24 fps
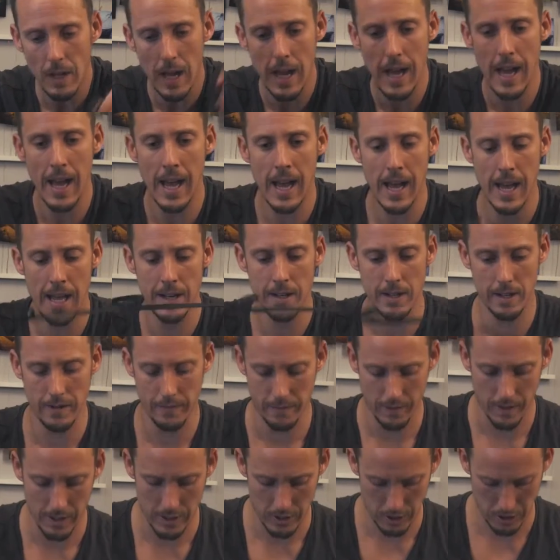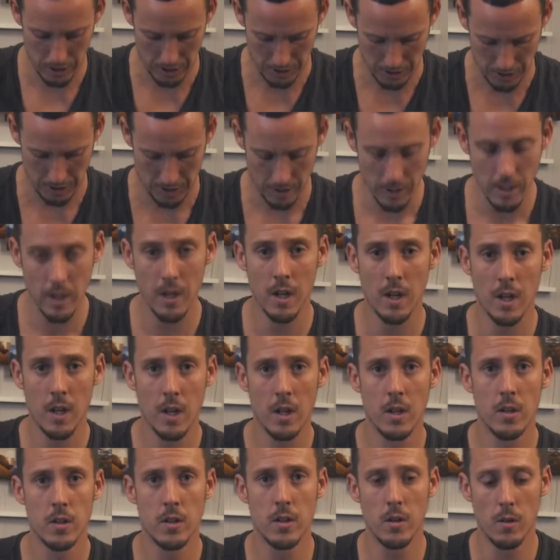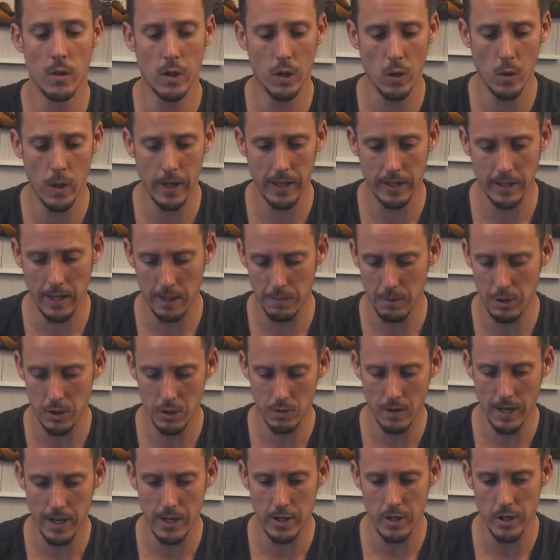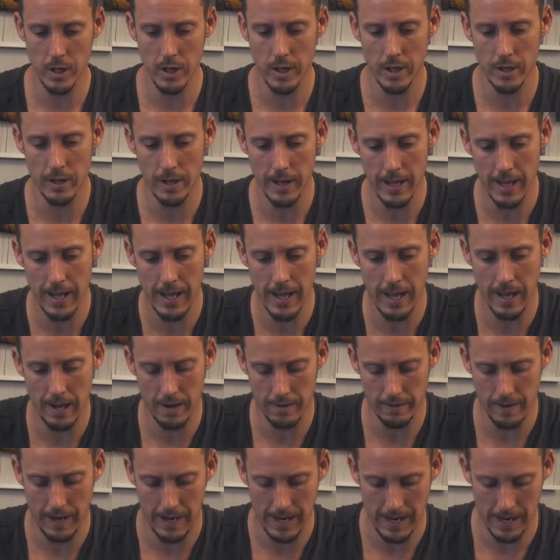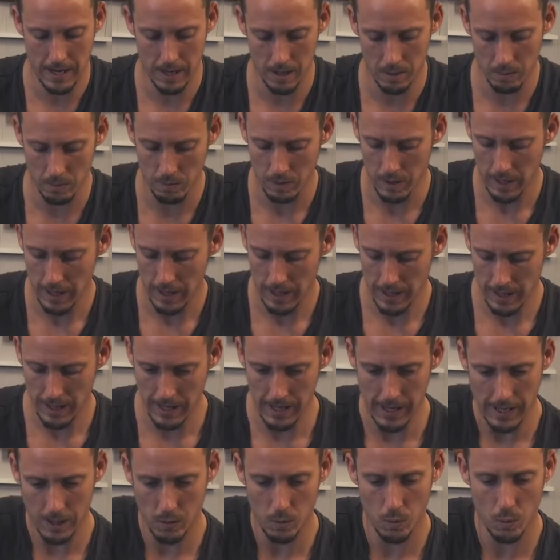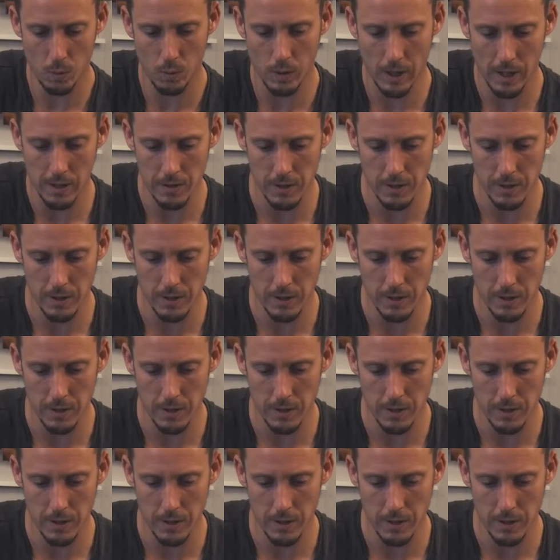and if I just do a quick demonstration here of how it all goes